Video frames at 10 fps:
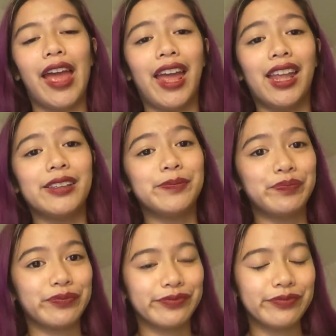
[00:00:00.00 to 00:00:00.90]
and
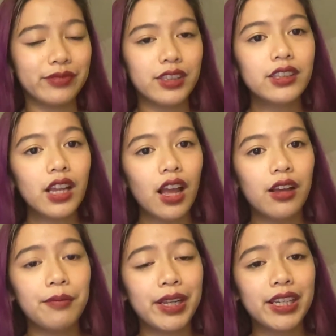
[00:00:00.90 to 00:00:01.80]

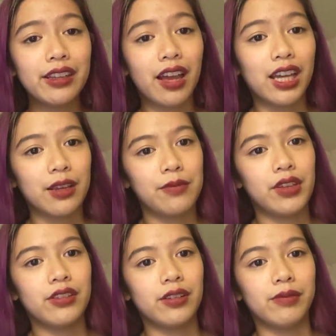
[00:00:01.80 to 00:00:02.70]
many
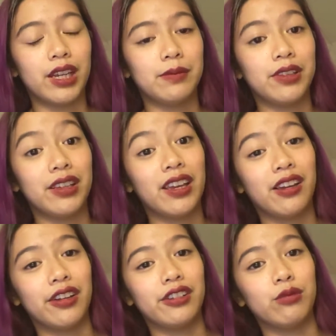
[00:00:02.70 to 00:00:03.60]
times, sometimes the
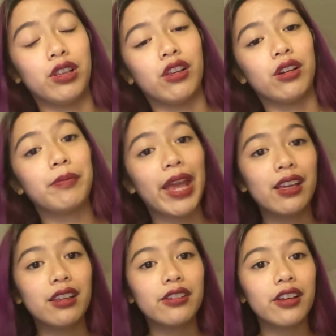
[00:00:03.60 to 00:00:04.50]
character would look
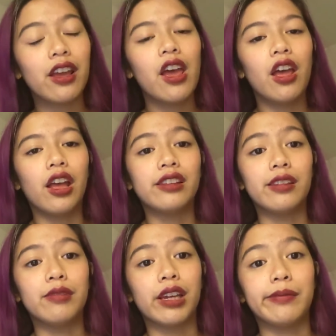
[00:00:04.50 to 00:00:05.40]
paler, and
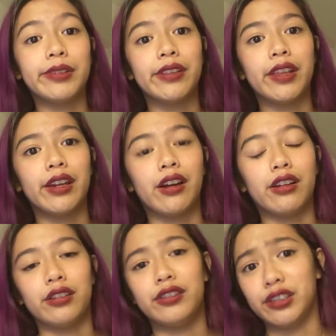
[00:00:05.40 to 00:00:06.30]
sometimes they
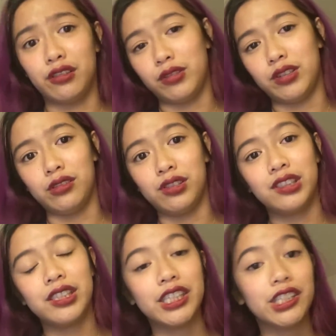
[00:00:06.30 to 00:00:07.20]
are their original
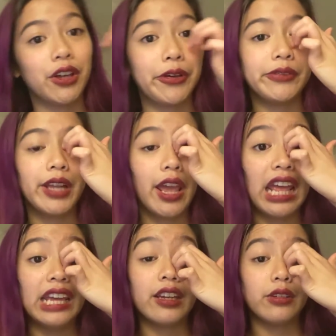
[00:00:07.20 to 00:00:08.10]
skin tone.
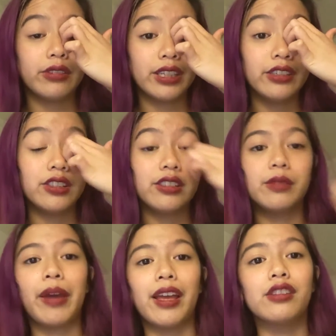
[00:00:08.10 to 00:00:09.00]
It really just
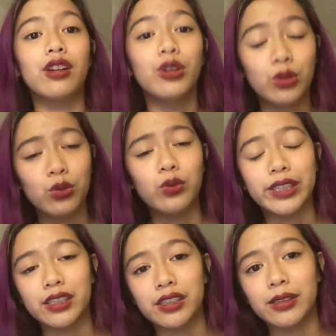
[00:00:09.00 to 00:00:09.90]
depends on who
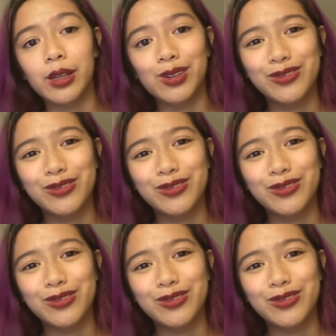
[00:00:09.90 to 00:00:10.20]
is